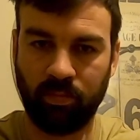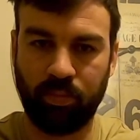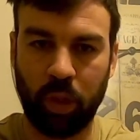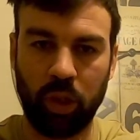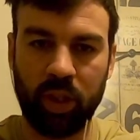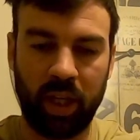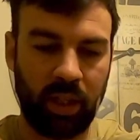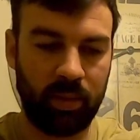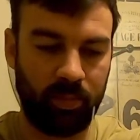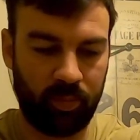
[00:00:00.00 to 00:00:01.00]
pull
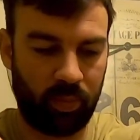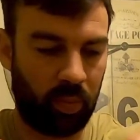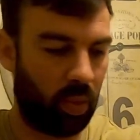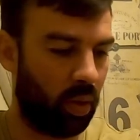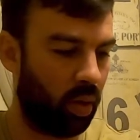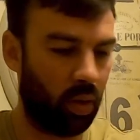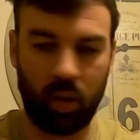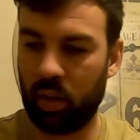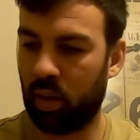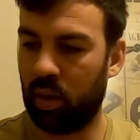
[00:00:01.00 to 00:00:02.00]
tight.
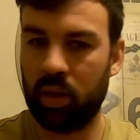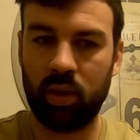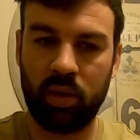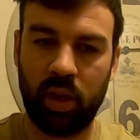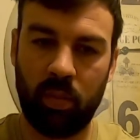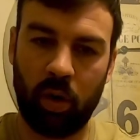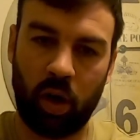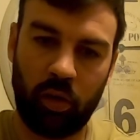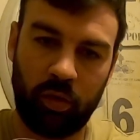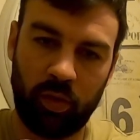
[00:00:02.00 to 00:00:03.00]
Snip
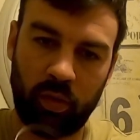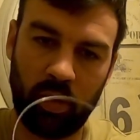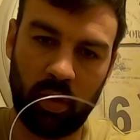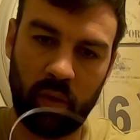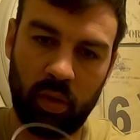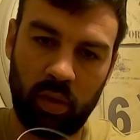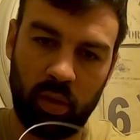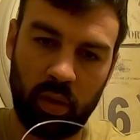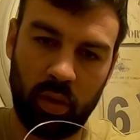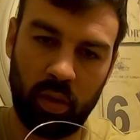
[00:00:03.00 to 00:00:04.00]
off
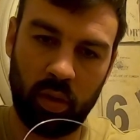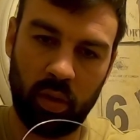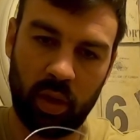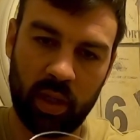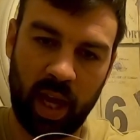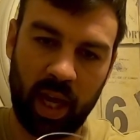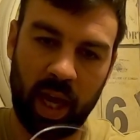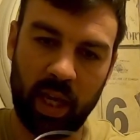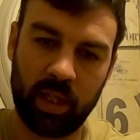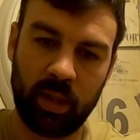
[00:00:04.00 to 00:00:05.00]
the tag
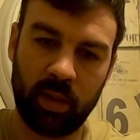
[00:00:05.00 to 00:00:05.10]
end,